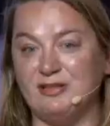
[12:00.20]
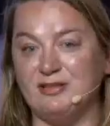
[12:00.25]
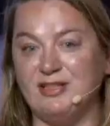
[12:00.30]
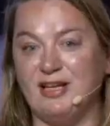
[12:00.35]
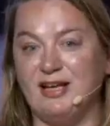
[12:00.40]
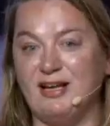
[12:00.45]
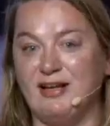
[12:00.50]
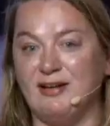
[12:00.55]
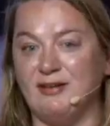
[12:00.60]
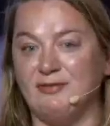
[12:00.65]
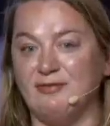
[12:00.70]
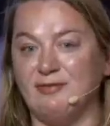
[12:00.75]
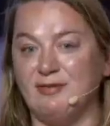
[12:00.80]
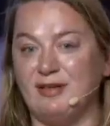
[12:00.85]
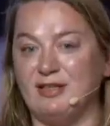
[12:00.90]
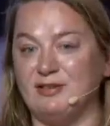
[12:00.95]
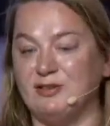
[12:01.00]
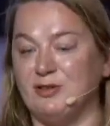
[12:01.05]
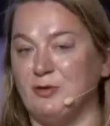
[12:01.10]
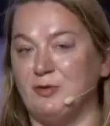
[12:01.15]
have
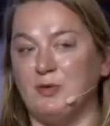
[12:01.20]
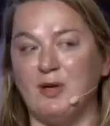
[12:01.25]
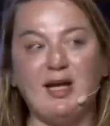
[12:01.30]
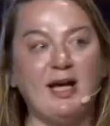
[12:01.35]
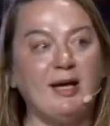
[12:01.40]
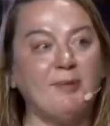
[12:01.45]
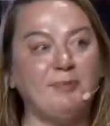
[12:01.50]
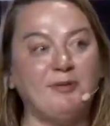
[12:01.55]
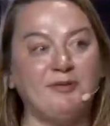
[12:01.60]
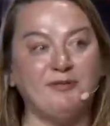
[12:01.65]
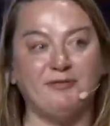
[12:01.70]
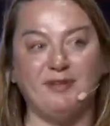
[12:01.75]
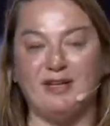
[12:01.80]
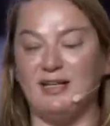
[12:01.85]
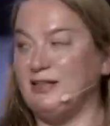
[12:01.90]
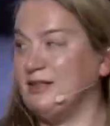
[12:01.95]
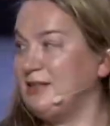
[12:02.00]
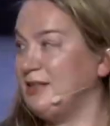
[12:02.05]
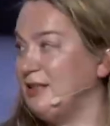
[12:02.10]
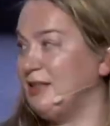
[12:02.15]
its own captive
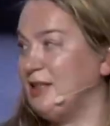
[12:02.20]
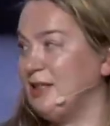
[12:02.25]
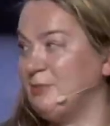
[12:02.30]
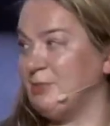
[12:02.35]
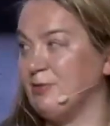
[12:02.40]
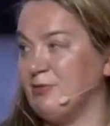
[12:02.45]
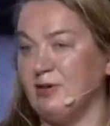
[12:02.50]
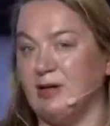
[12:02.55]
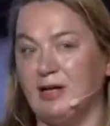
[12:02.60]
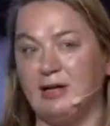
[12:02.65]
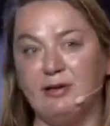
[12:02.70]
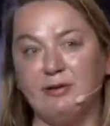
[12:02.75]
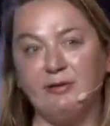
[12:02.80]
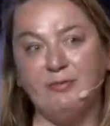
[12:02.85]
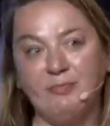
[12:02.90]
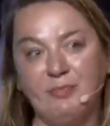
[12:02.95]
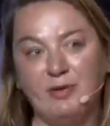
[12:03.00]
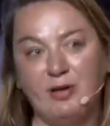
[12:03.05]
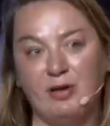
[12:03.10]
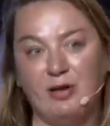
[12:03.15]
ATE provider
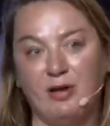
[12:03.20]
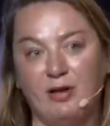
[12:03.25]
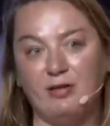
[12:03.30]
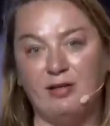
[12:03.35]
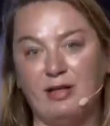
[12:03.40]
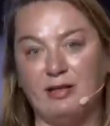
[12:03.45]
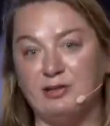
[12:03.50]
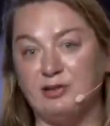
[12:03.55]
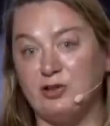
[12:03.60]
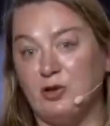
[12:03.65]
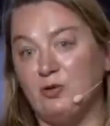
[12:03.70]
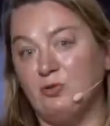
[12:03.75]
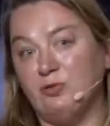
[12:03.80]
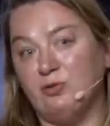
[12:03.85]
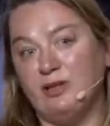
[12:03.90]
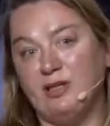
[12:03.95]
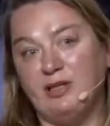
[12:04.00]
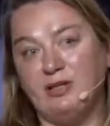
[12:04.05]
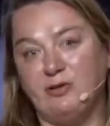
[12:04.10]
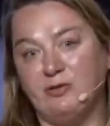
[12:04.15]
that is
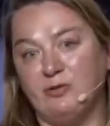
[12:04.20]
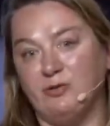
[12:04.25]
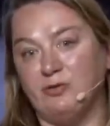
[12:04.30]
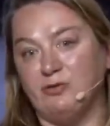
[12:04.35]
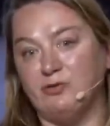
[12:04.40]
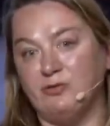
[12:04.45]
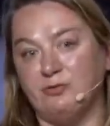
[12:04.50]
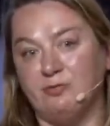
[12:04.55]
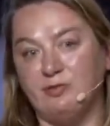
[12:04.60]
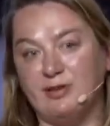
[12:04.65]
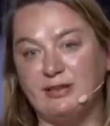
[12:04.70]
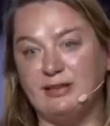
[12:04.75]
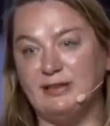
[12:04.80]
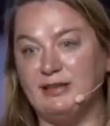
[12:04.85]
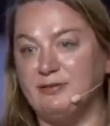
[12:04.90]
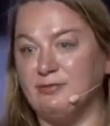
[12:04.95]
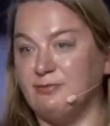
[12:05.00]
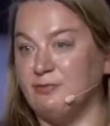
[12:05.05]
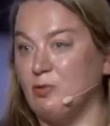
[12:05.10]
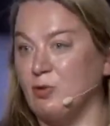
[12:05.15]
only used really
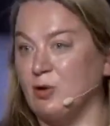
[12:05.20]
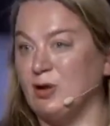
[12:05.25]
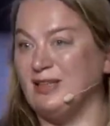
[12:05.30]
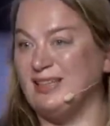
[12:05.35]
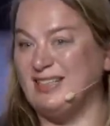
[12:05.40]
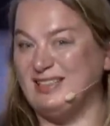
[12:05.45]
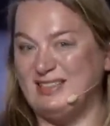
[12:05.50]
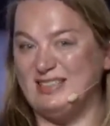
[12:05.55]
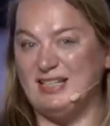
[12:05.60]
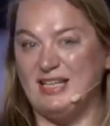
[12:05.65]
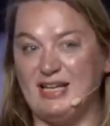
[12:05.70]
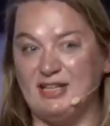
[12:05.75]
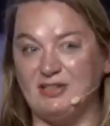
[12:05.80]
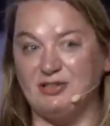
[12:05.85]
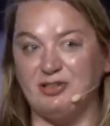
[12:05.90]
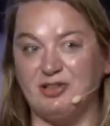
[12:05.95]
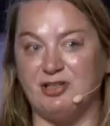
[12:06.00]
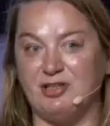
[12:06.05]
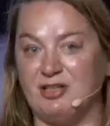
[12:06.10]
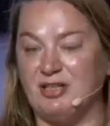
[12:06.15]
for
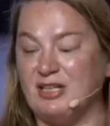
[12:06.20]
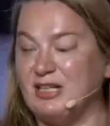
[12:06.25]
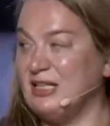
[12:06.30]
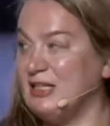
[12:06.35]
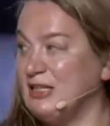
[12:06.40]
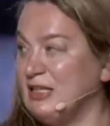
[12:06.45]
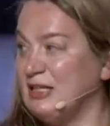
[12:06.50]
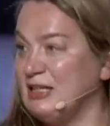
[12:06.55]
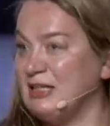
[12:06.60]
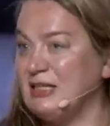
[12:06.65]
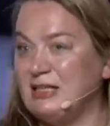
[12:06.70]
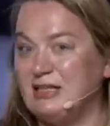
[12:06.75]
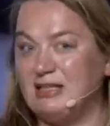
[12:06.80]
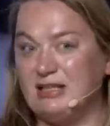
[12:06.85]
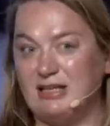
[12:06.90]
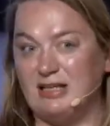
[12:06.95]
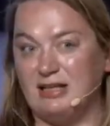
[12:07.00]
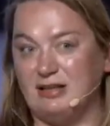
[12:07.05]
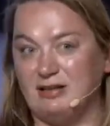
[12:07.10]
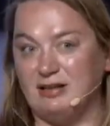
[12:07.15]
litigation in
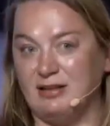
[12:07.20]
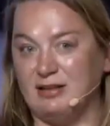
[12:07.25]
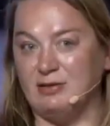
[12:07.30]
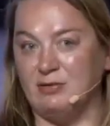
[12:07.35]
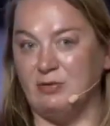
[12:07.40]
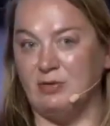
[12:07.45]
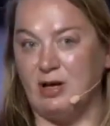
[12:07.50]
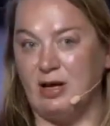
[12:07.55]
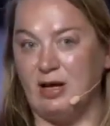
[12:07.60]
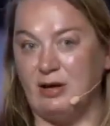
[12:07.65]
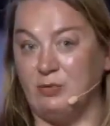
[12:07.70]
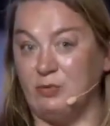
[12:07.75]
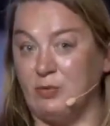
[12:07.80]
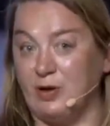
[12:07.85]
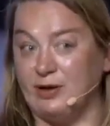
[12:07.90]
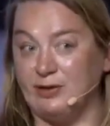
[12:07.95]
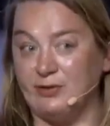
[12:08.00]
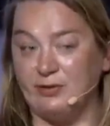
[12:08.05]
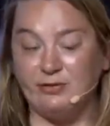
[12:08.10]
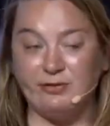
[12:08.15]
England and
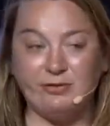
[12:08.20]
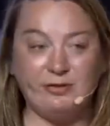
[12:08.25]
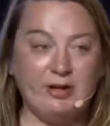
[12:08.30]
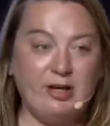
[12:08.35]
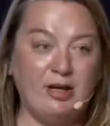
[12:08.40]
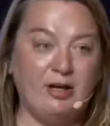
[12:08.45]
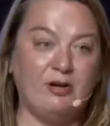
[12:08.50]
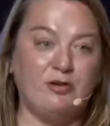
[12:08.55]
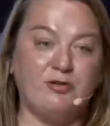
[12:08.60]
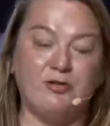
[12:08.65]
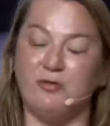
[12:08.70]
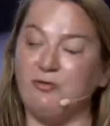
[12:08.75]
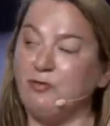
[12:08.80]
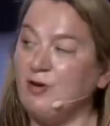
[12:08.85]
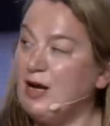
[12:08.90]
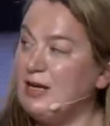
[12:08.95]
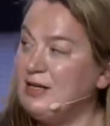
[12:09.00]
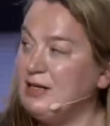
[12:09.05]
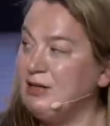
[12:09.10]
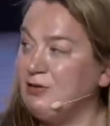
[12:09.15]
Wales. So for
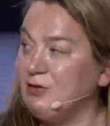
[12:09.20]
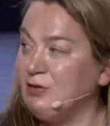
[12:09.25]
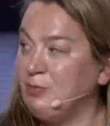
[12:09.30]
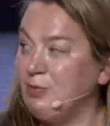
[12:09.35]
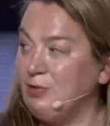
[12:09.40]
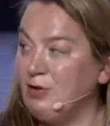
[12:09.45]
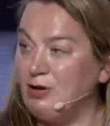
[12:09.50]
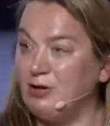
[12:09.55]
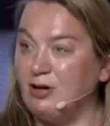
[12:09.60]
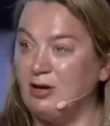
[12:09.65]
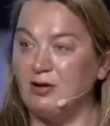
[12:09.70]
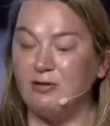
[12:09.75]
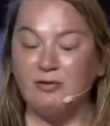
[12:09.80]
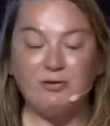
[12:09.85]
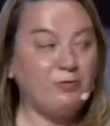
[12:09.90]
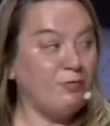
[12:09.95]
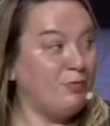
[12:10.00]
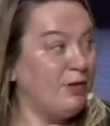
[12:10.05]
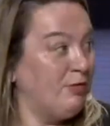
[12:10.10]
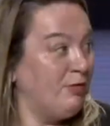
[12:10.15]
any other product,
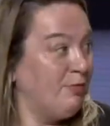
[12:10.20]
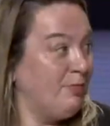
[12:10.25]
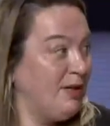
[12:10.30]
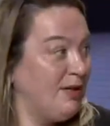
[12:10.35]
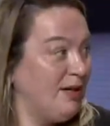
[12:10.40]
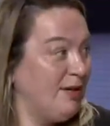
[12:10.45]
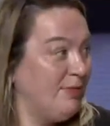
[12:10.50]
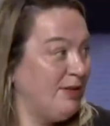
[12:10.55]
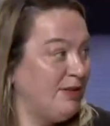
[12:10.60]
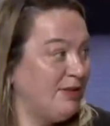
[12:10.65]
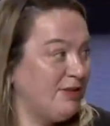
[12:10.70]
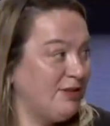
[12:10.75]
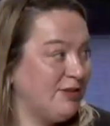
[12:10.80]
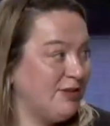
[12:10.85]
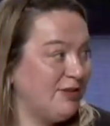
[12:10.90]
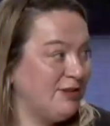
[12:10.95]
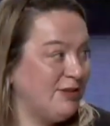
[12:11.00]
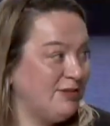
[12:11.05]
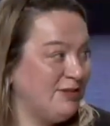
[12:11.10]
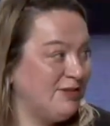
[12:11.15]
we would be coming
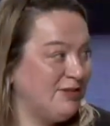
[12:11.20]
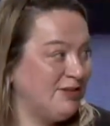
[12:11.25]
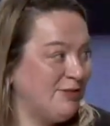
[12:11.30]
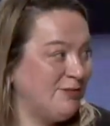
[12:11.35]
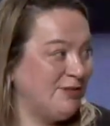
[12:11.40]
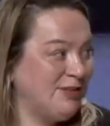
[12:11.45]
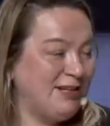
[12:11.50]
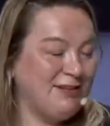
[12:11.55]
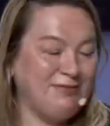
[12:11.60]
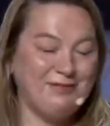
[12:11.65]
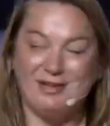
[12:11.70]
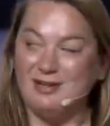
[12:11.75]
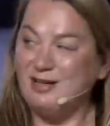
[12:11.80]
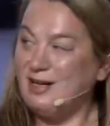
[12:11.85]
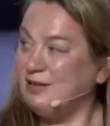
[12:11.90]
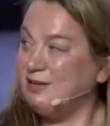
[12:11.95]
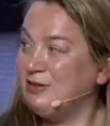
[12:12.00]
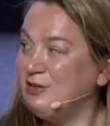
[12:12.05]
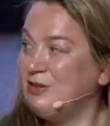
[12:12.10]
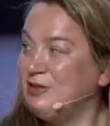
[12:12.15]
to someone like
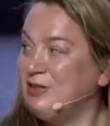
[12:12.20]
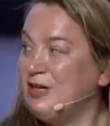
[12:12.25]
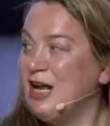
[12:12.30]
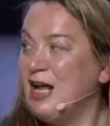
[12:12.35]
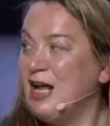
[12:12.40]
Fernando,